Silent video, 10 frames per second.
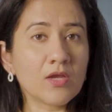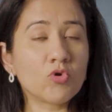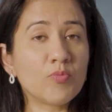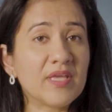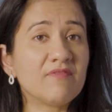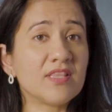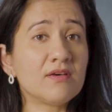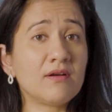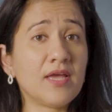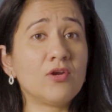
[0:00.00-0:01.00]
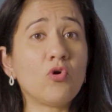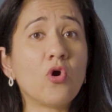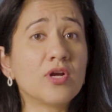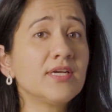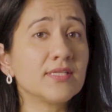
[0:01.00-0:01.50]
could be whether an
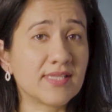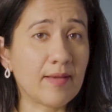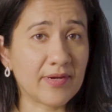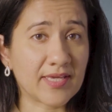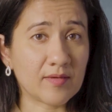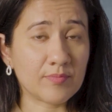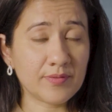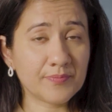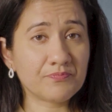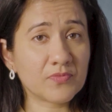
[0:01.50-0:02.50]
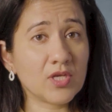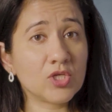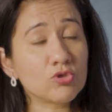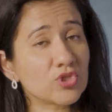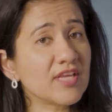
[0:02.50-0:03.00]
audit is applicable.
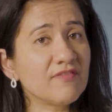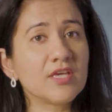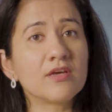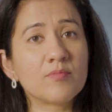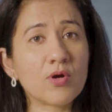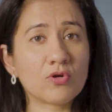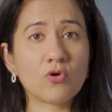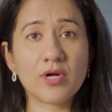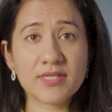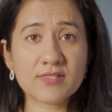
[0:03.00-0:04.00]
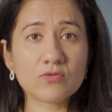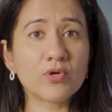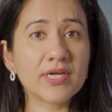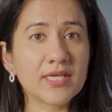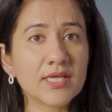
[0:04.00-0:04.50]
Usually, we hear about audits
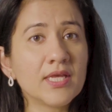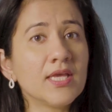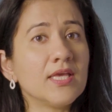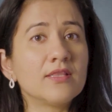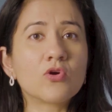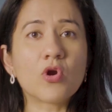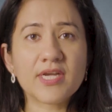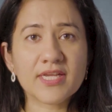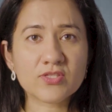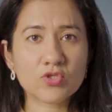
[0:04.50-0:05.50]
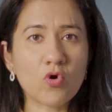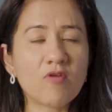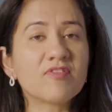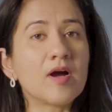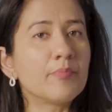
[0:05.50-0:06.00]
only in the context
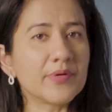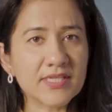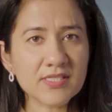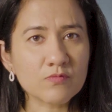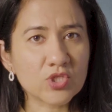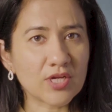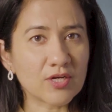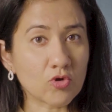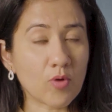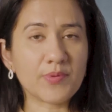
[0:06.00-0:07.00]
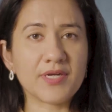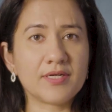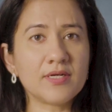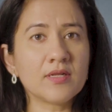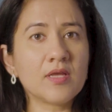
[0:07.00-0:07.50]
of companies which are
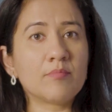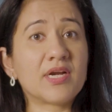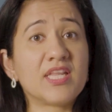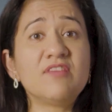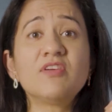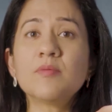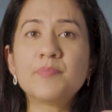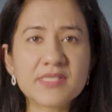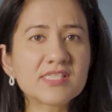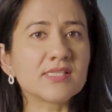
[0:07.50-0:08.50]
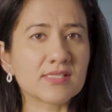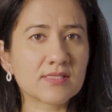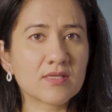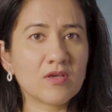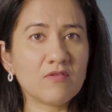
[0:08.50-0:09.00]
incorporated, but even a
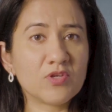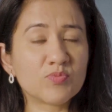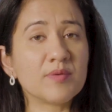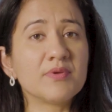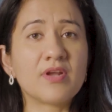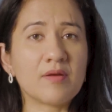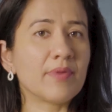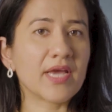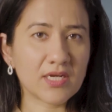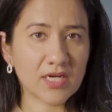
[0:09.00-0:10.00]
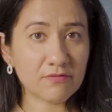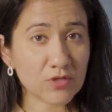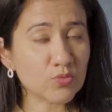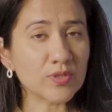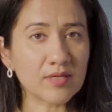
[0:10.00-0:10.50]
business which may be run by an
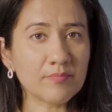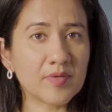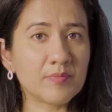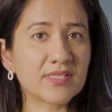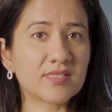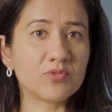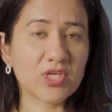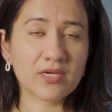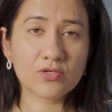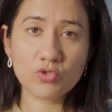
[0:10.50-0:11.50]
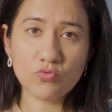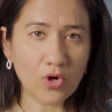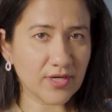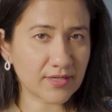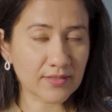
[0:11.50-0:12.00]
individual may be subject to
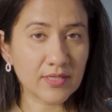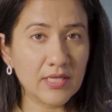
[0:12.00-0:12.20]
audit.